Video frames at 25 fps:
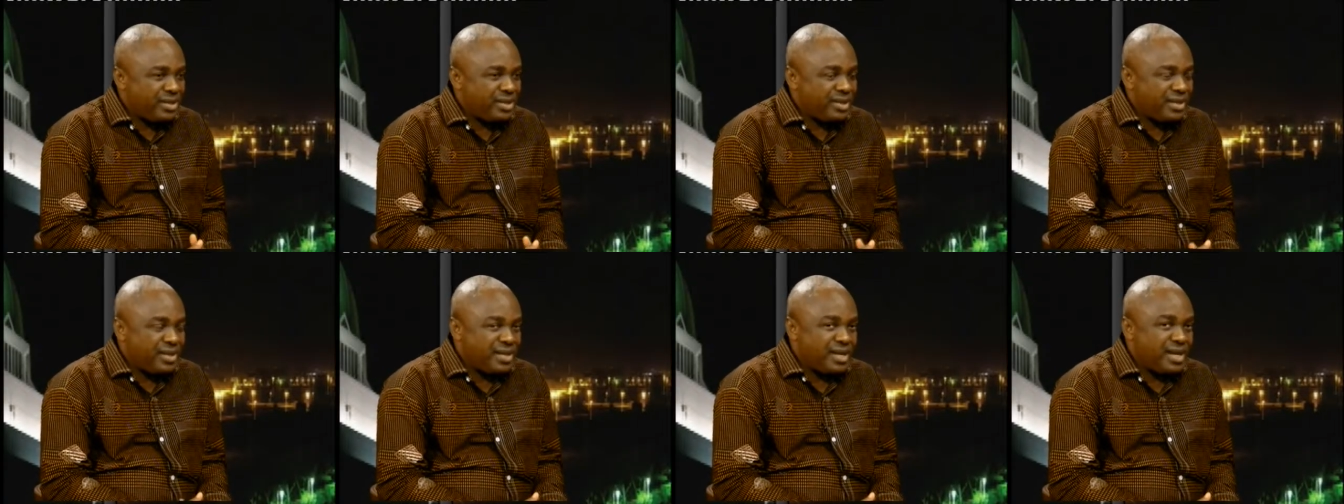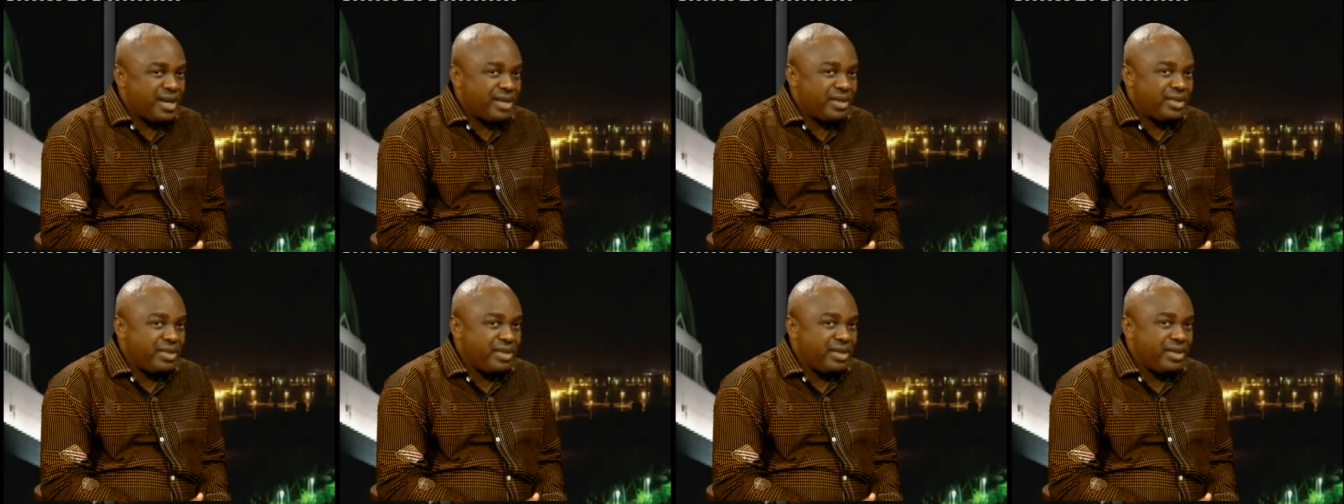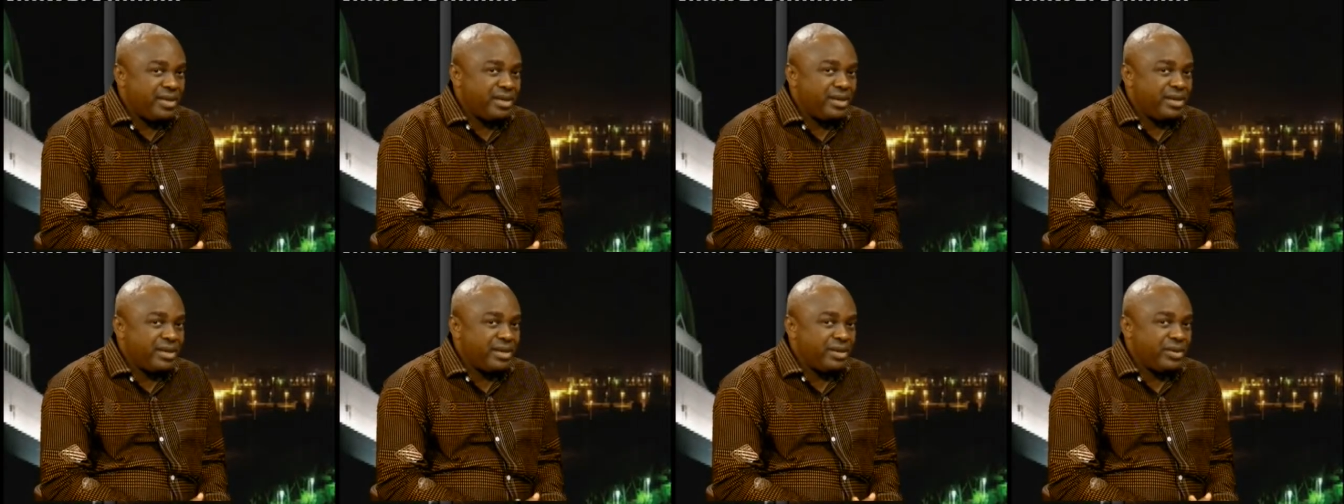And I
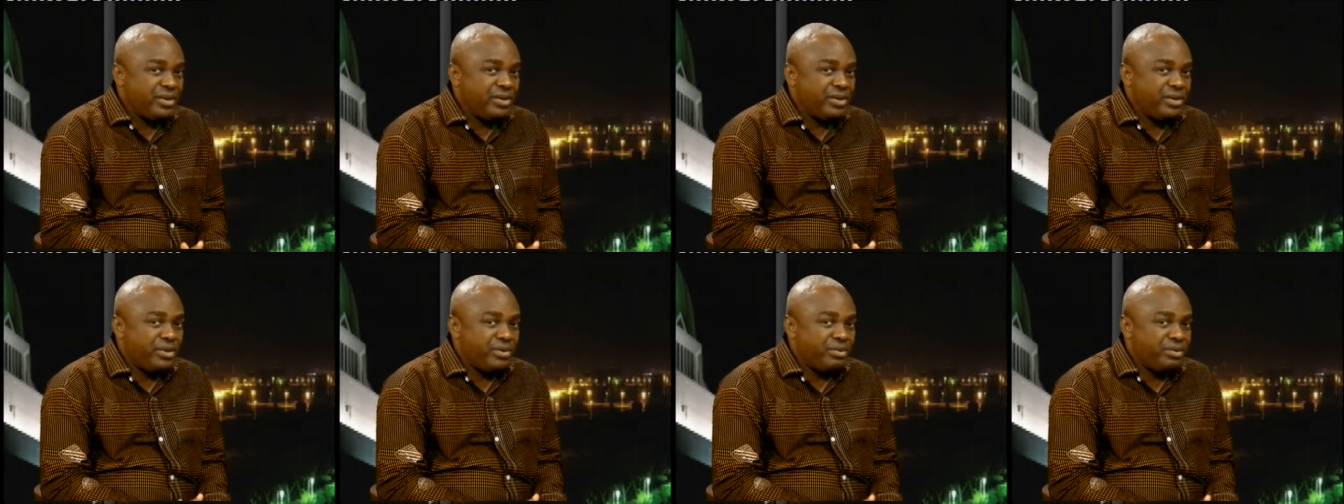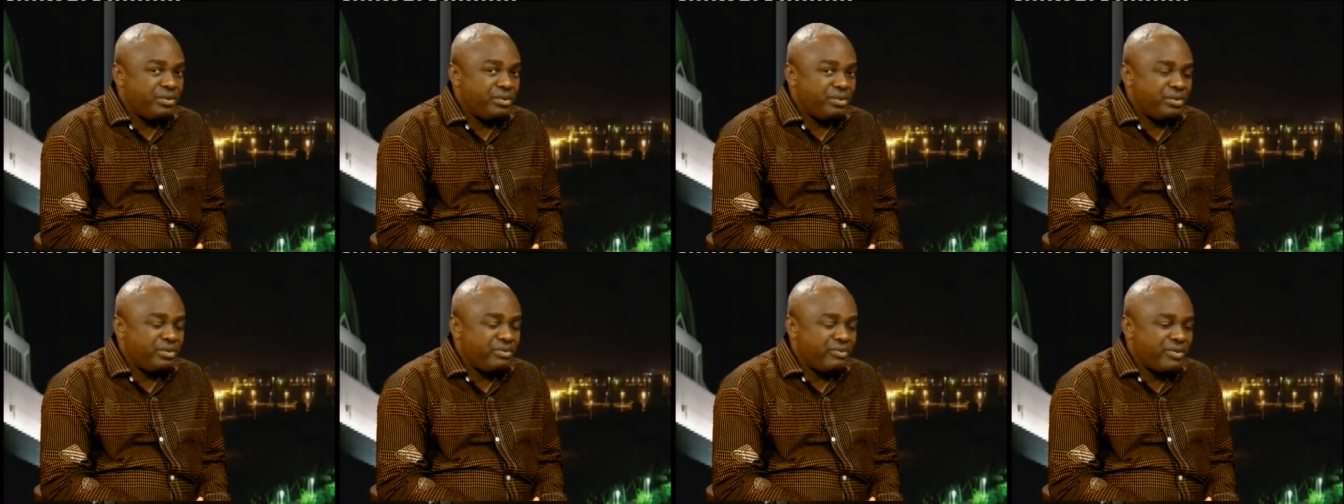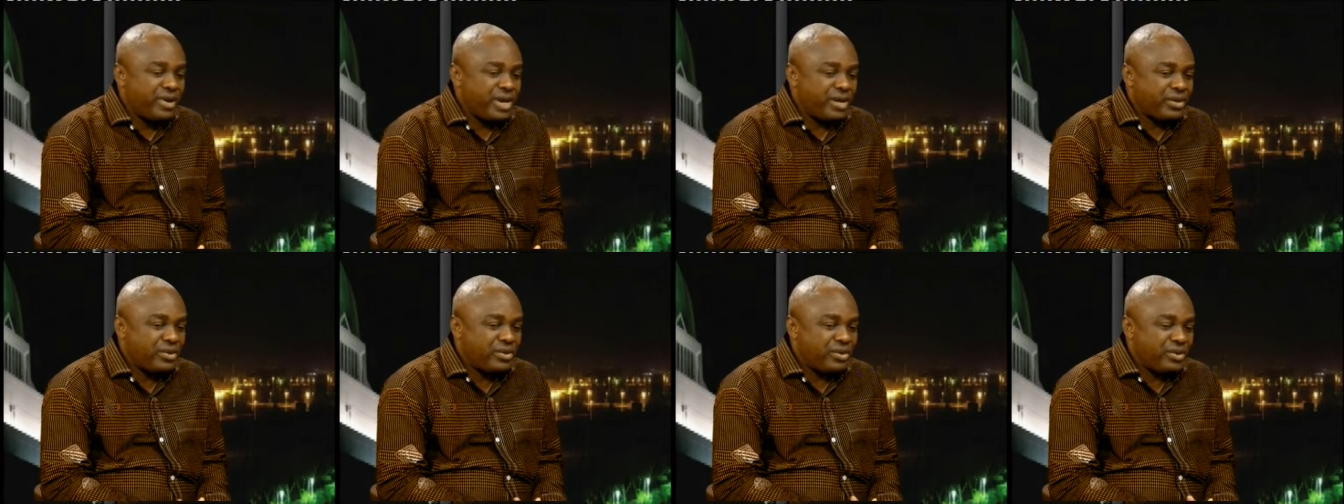think another
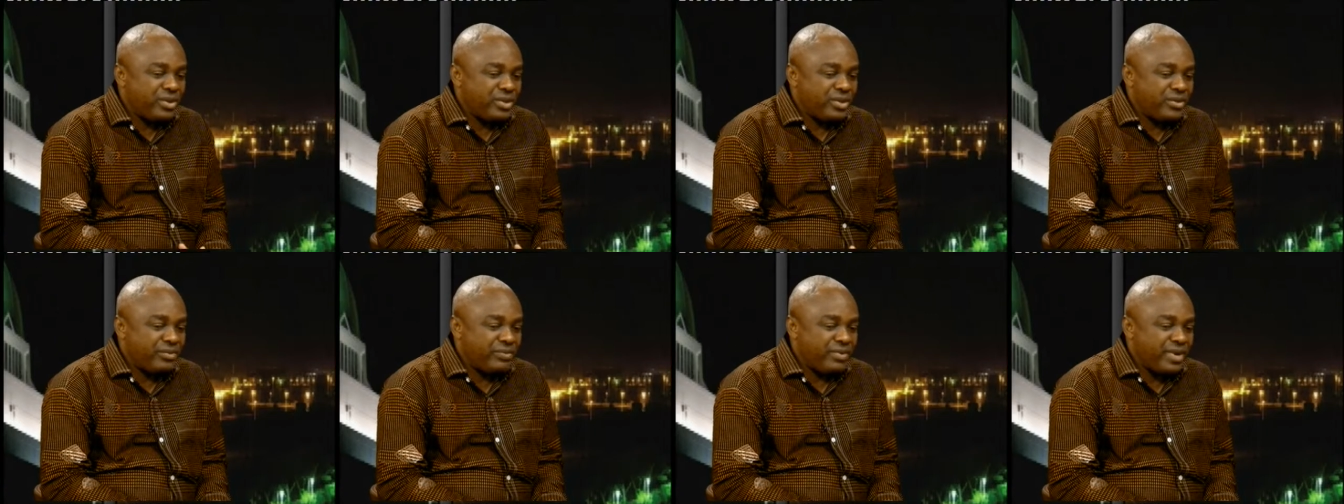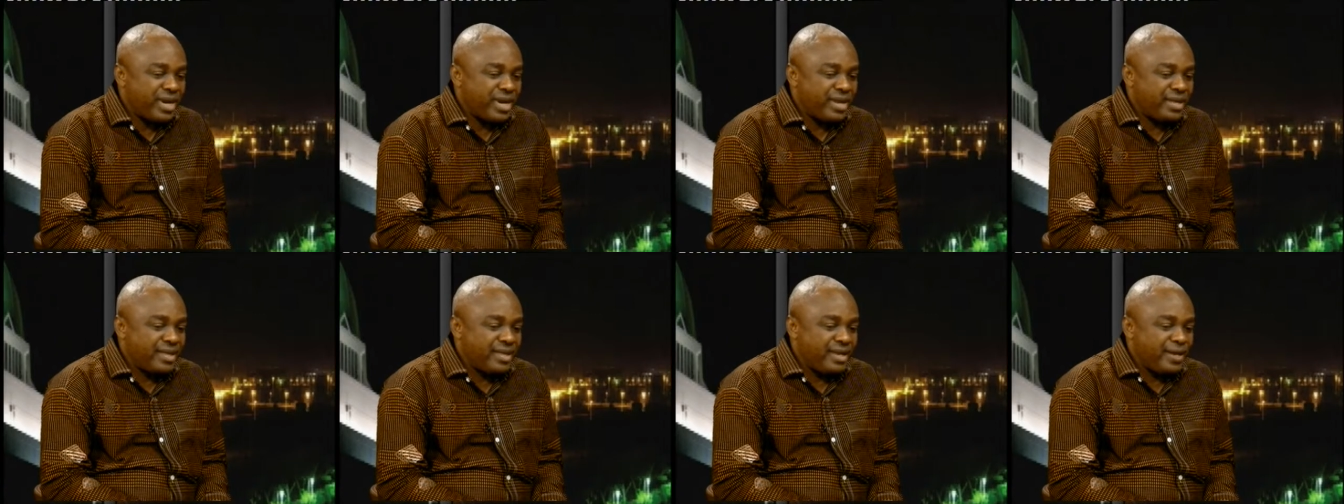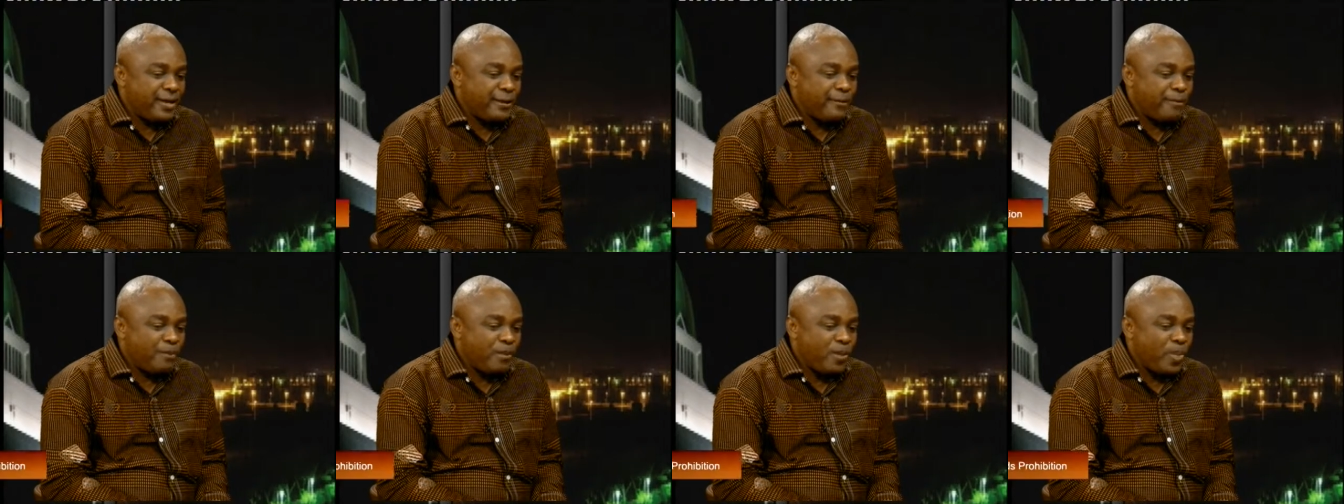factor is the fact
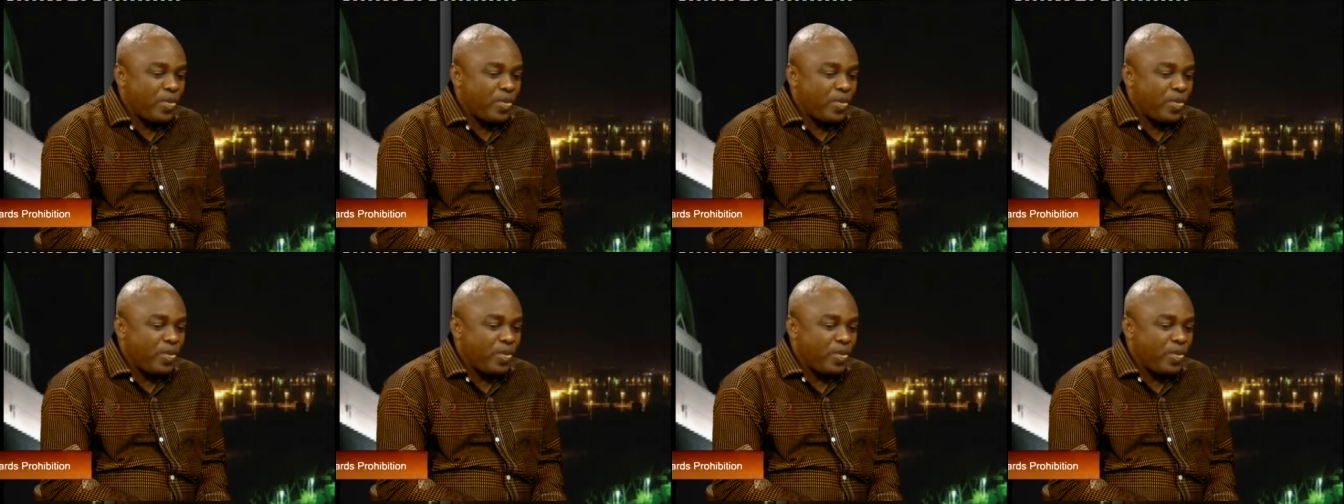that